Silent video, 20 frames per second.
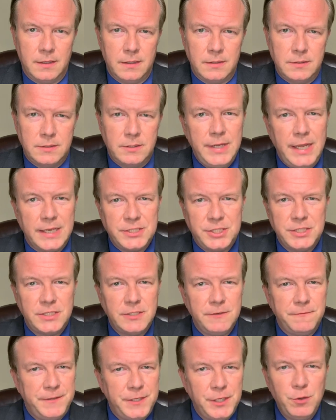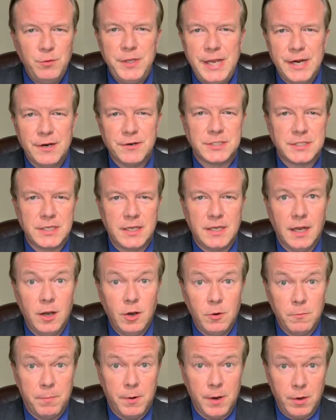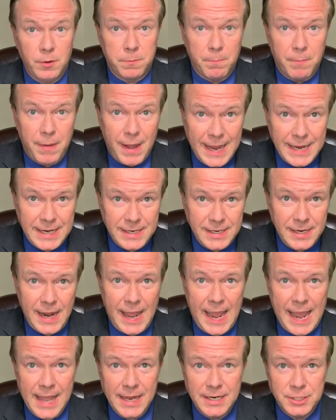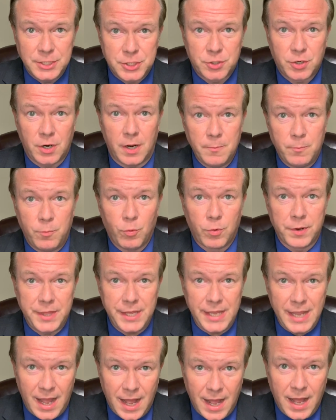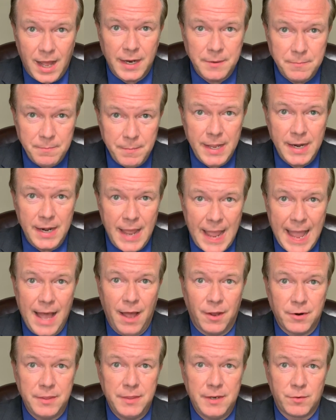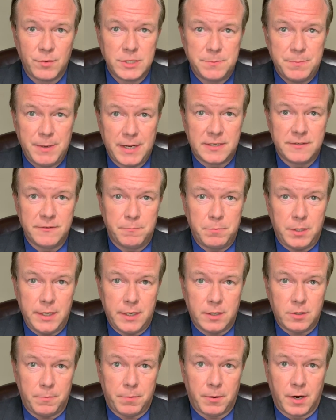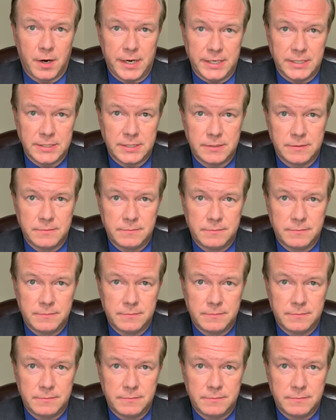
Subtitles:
So yeah, just a few years ago, both Biden and Trump were the odd men out in their respective political parties.